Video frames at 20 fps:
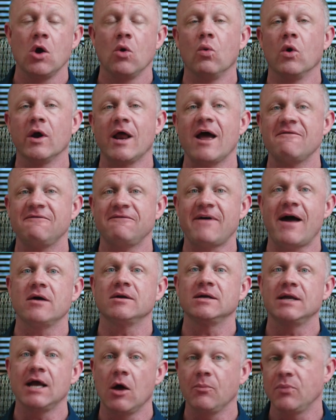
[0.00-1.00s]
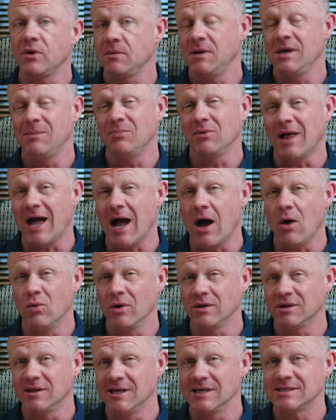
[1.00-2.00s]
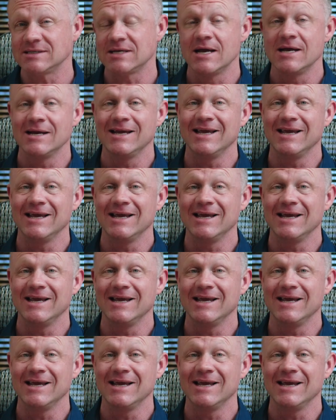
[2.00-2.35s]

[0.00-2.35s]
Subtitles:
What I found in helping people out with this